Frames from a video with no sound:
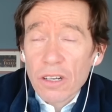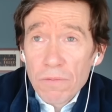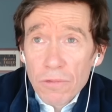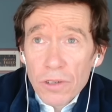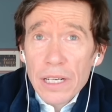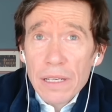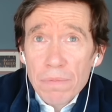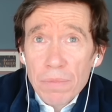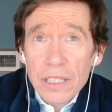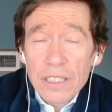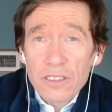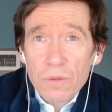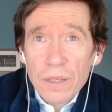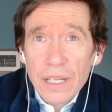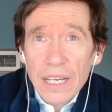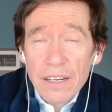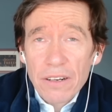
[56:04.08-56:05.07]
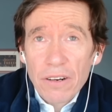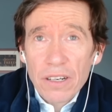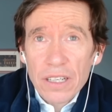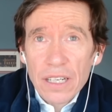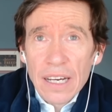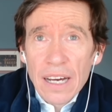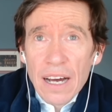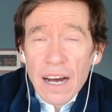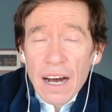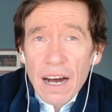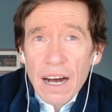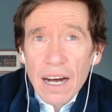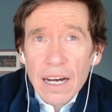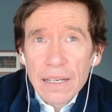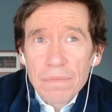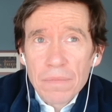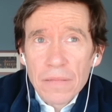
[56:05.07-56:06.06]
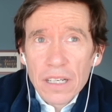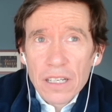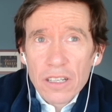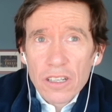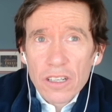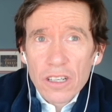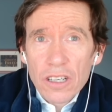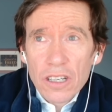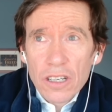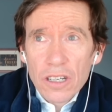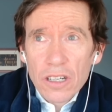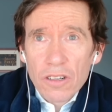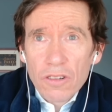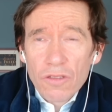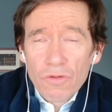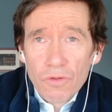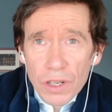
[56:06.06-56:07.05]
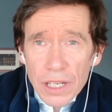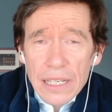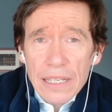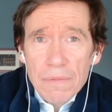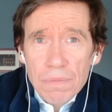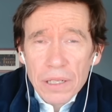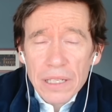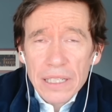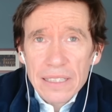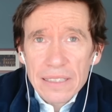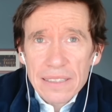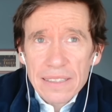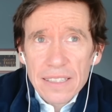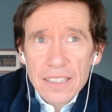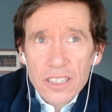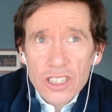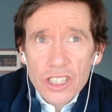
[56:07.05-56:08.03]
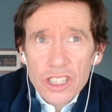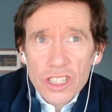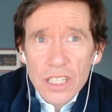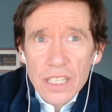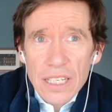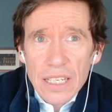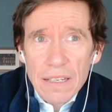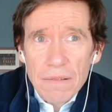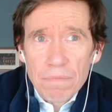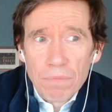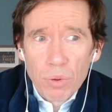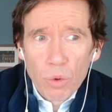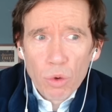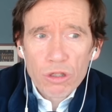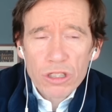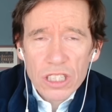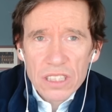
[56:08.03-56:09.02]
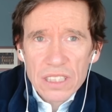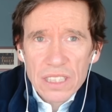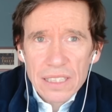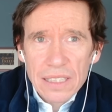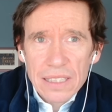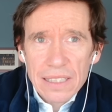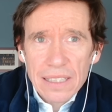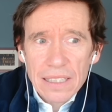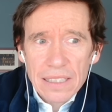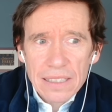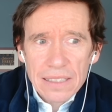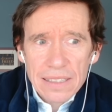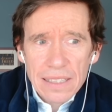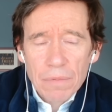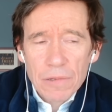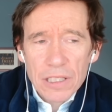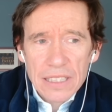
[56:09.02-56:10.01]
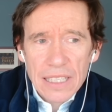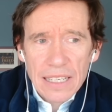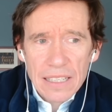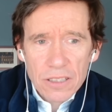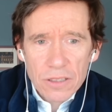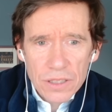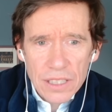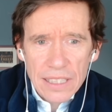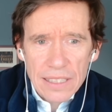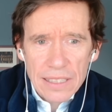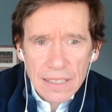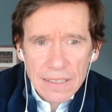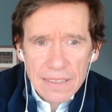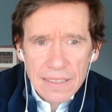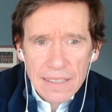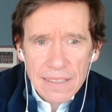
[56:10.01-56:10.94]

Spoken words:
I'm really pleased we had her on. I'm really pleased that she brought us into some of the technical details of